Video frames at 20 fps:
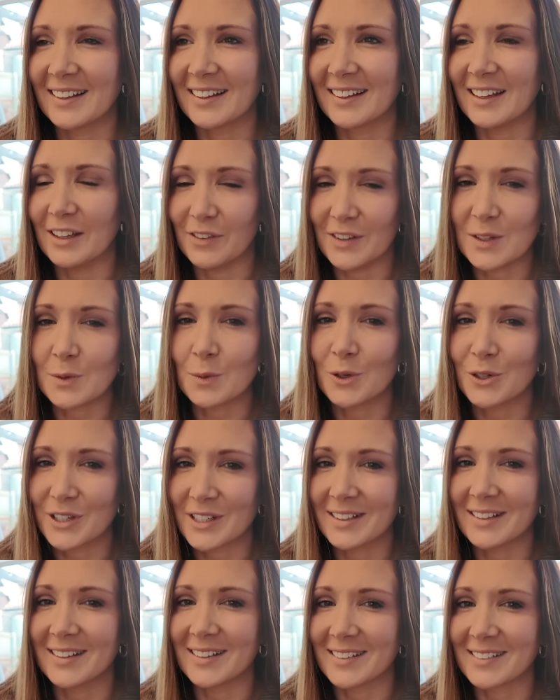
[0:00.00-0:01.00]
if he's
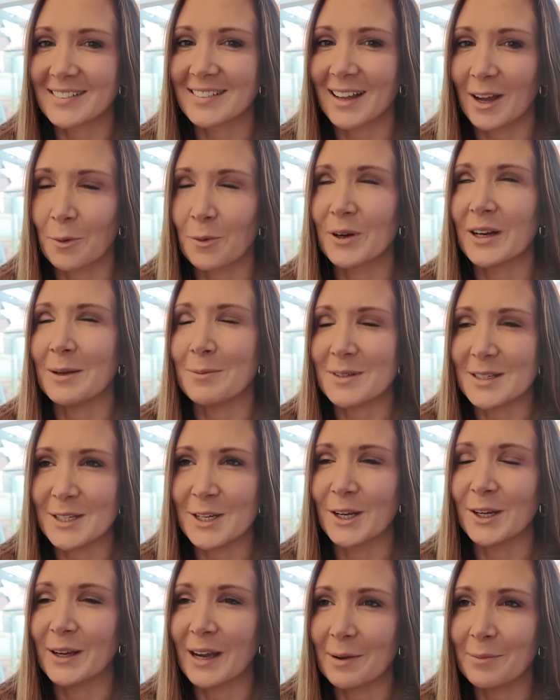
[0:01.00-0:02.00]
watching this, I want him to
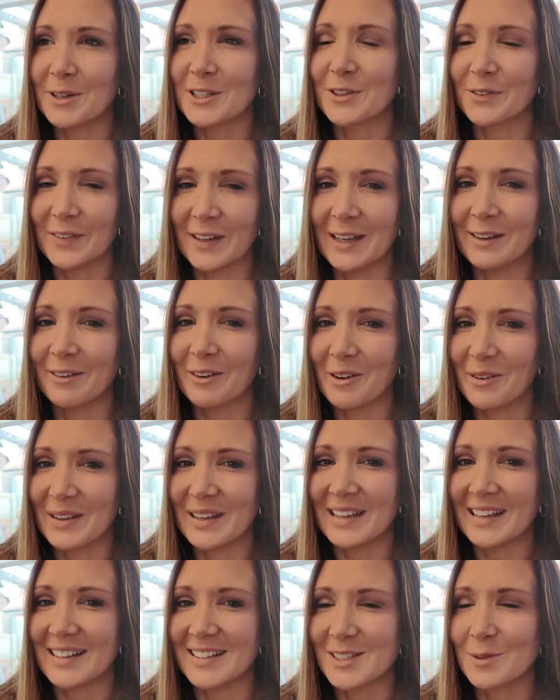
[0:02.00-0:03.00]
know how much of a hero
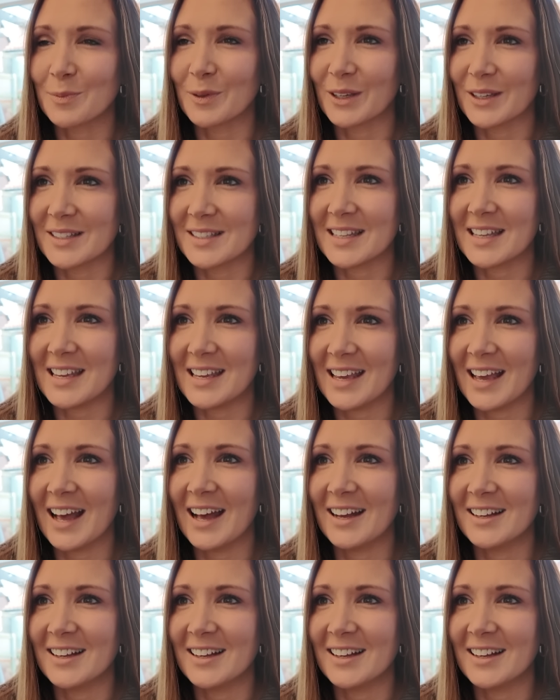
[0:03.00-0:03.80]
he is, because he's